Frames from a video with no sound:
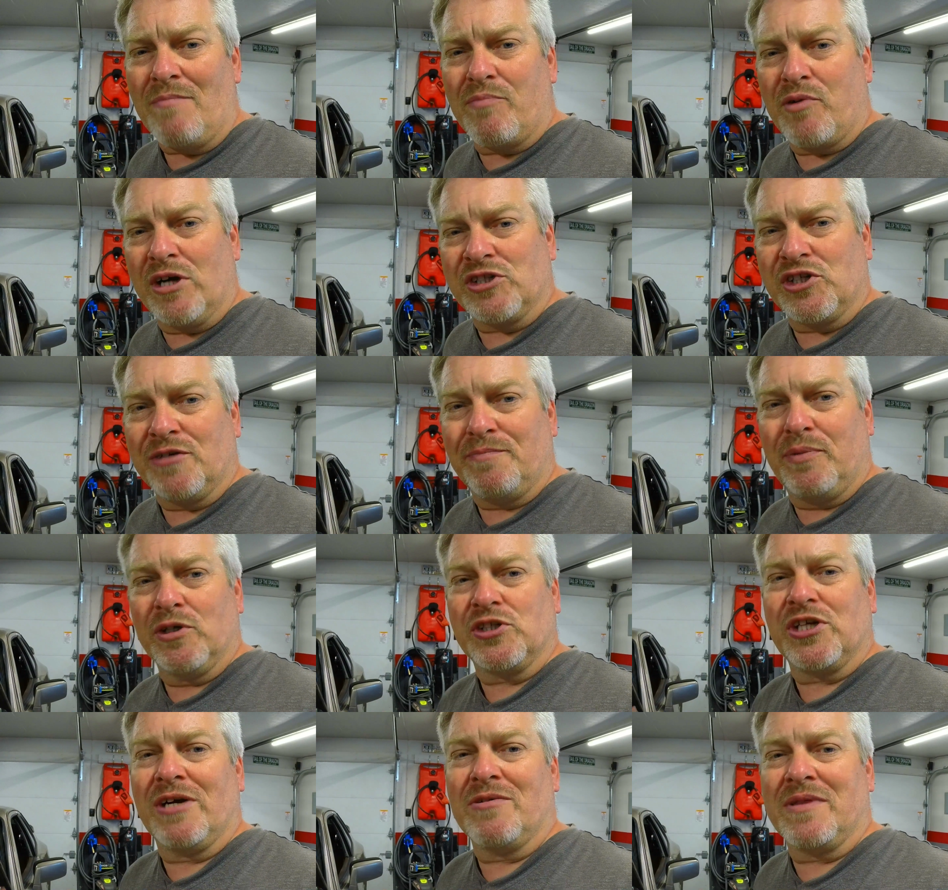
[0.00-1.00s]
pressure
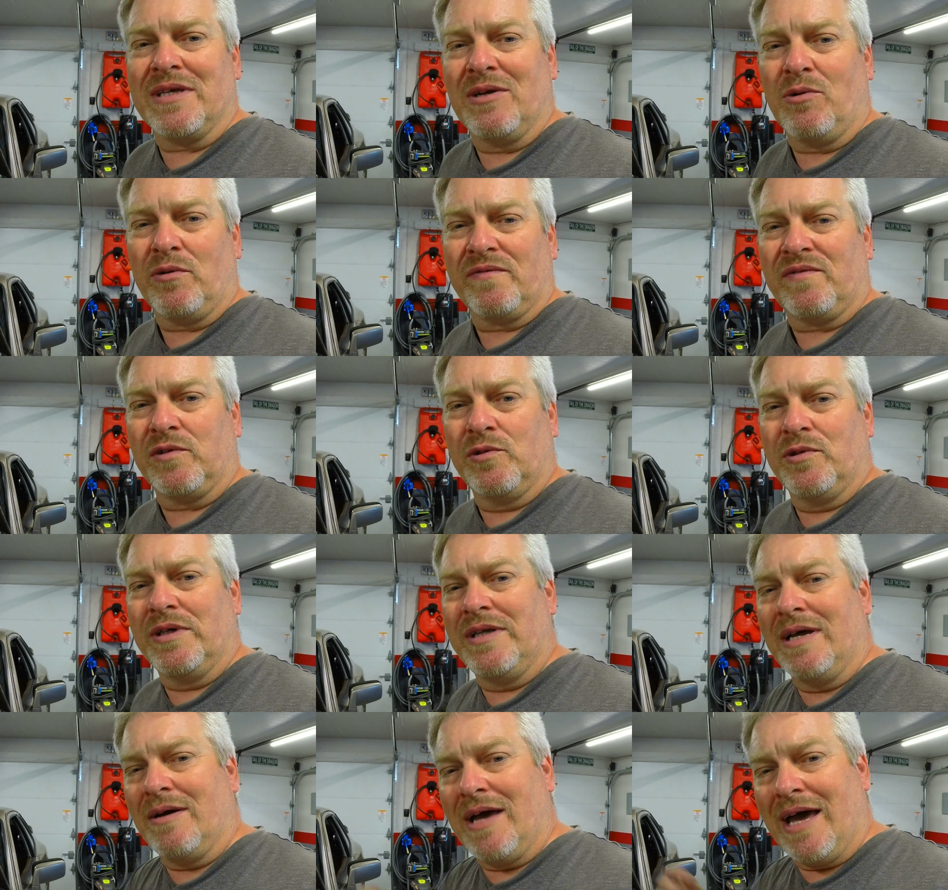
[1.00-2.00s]
push out the old
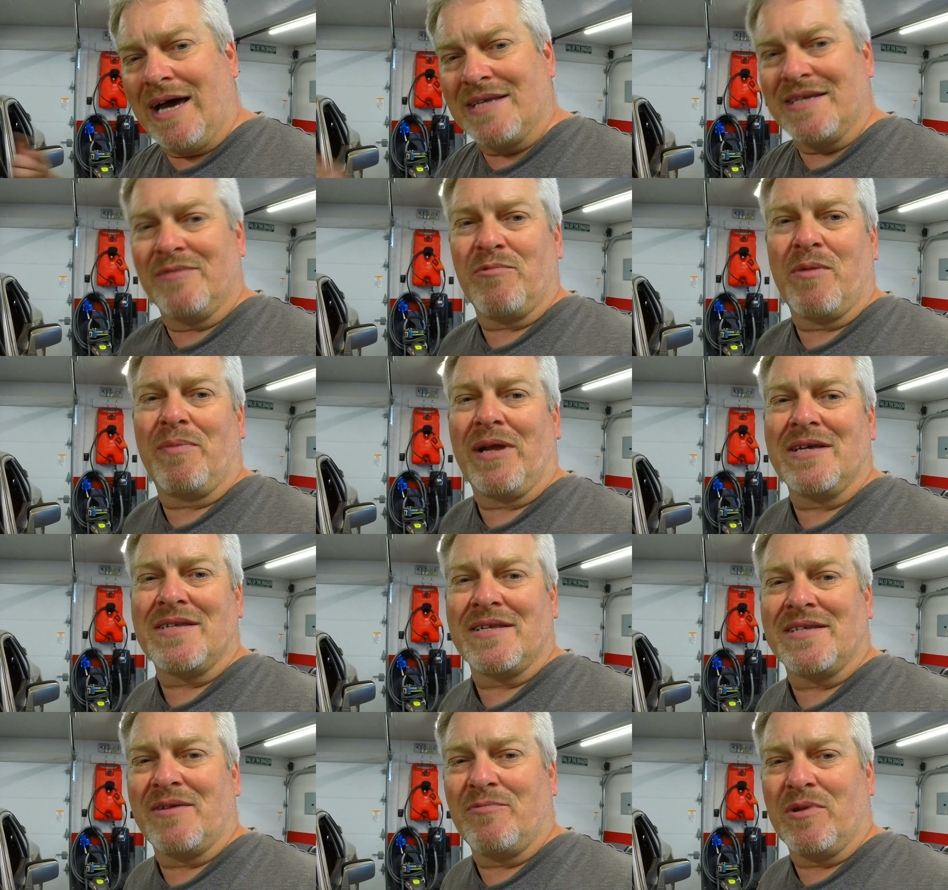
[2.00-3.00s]
fluid as it
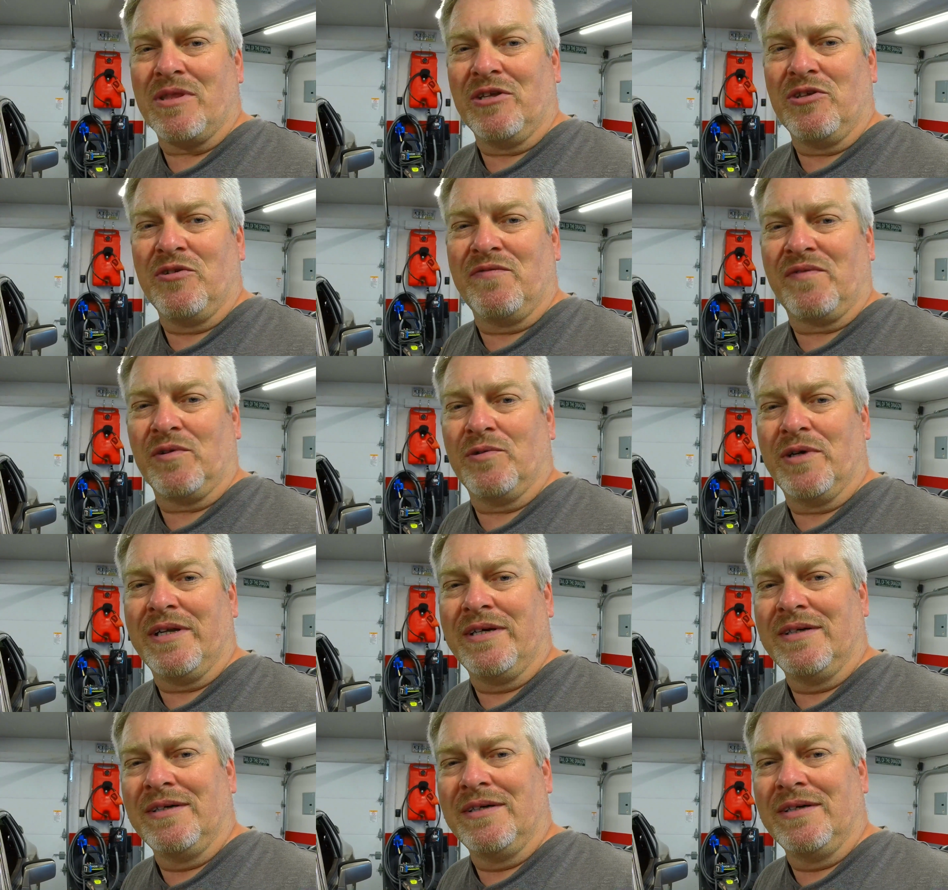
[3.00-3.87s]
replaces it with the new fluid.